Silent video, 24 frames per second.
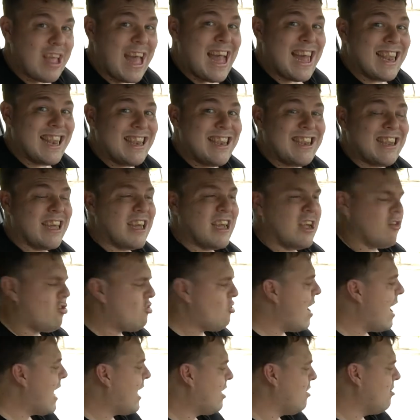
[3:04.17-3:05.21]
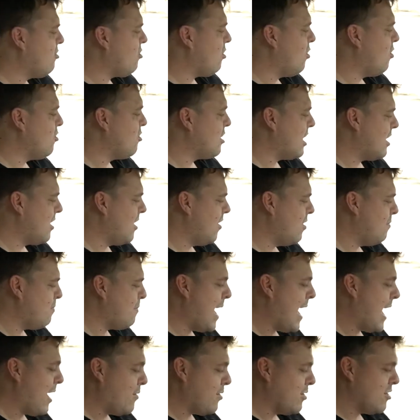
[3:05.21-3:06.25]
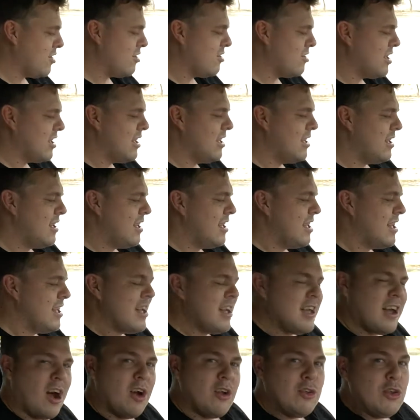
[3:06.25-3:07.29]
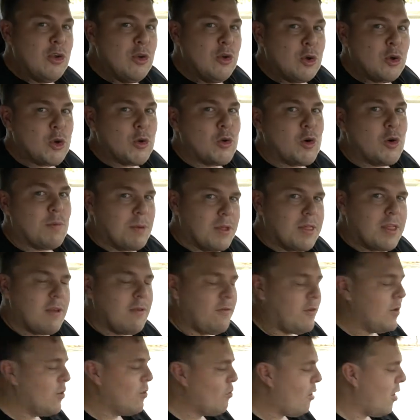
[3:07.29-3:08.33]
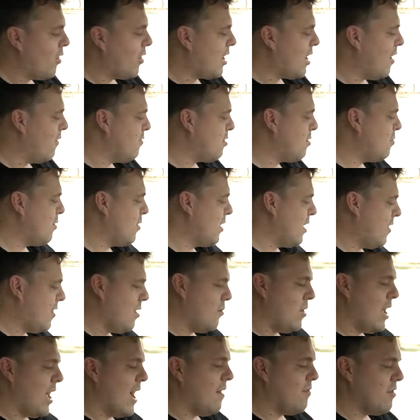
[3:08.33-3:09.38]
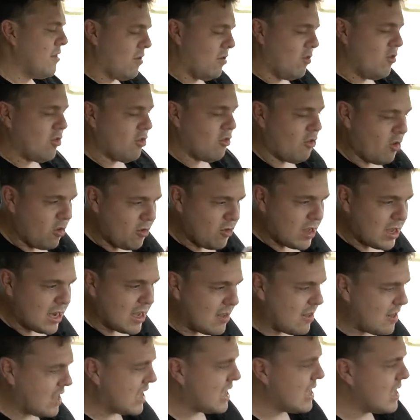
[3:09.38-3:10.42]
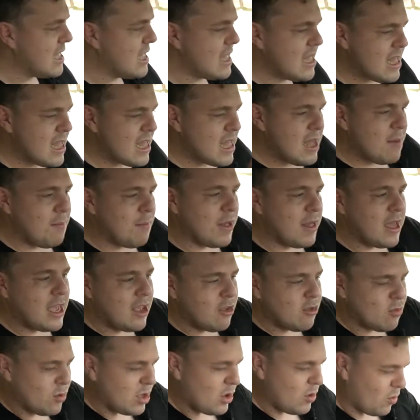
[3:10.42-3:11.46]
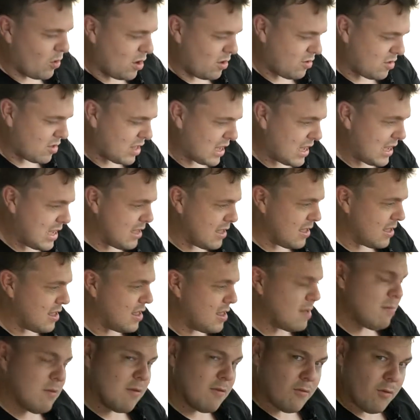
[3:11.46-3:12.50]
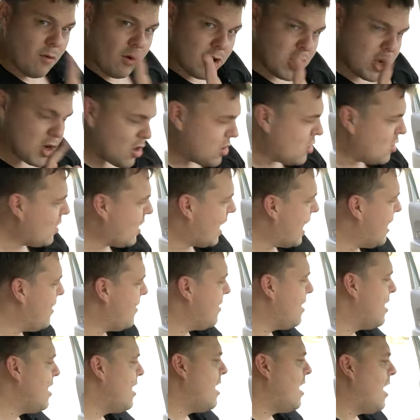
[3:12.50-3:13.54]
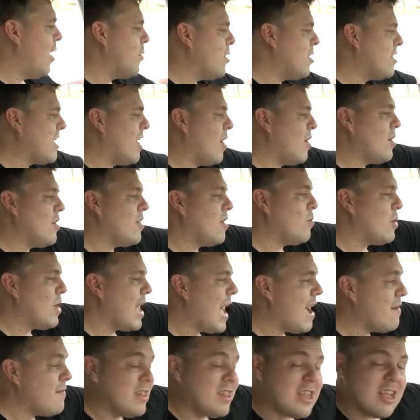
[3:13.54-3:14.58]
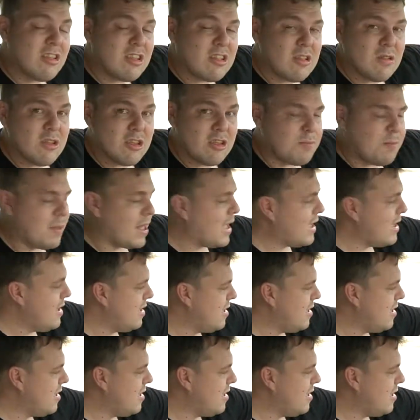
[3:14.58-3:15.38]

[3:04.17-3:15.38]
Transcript: and track controls here at the back, which is unusual, but they feel rather comfortable. And then we have the cruise control settings here. But here's what you want to see. Before I show you that, I want to tell you that we have a digital display,